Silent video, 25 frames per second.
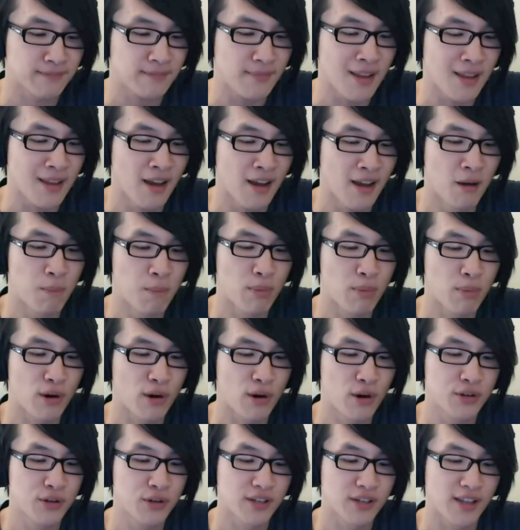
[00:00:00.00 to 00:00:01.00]

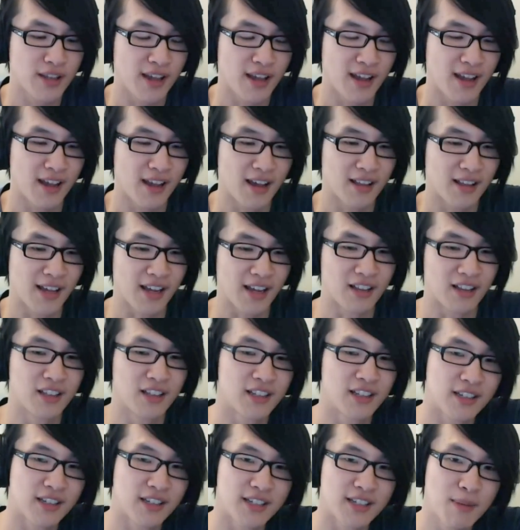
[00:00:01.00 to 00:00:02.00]
approach there, like uh,
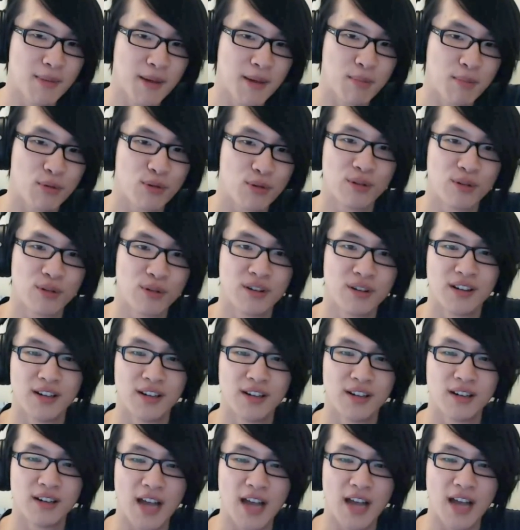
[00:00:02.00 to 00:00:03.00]
some people
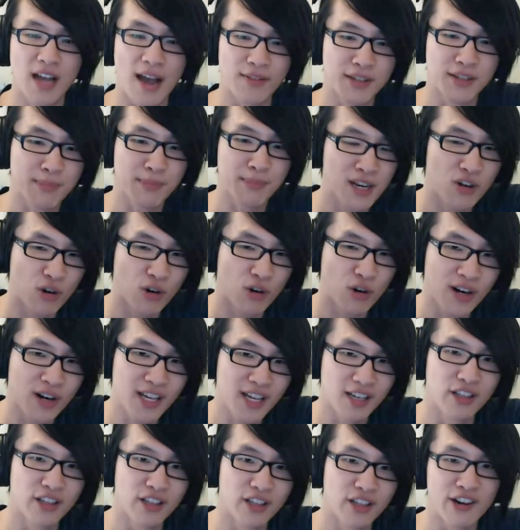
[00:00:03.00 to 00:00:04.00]
have spent already a
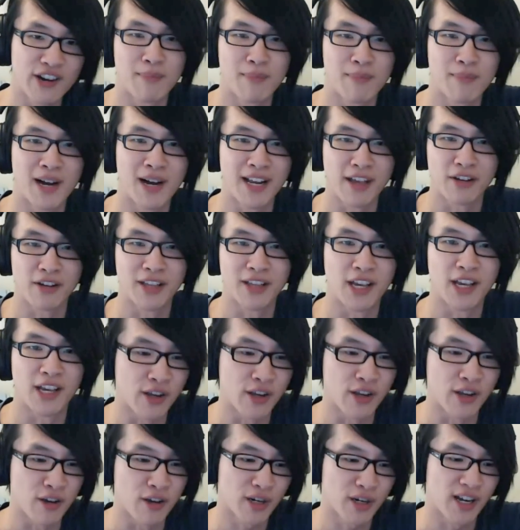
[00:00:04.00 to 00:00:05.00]
lot of money on their
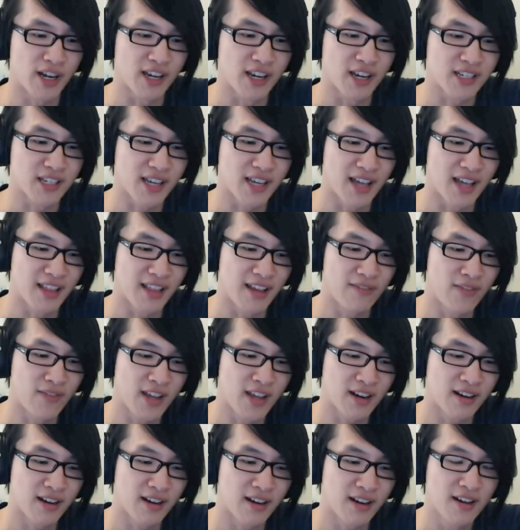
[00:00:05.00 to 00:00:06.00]
audio products, and they
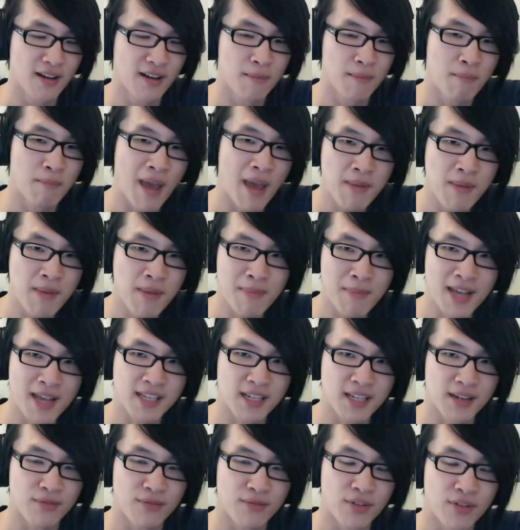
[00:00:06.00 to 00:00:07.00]
figure, maybe it makes a
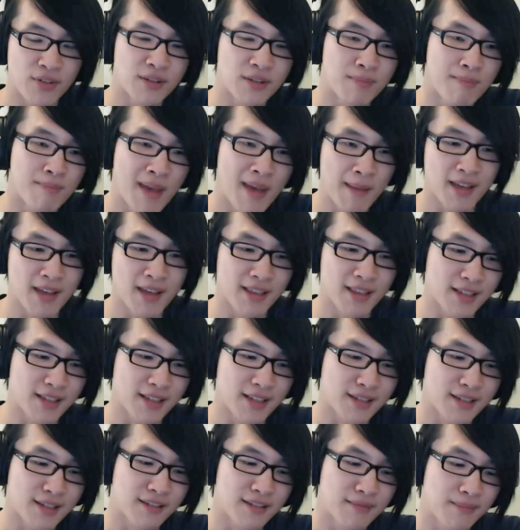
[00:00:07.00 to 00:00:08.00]
difference, maybe it
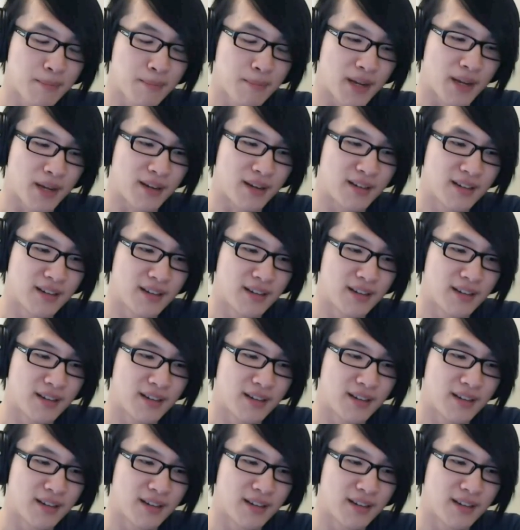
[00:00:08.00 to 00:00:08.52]
doesn't, but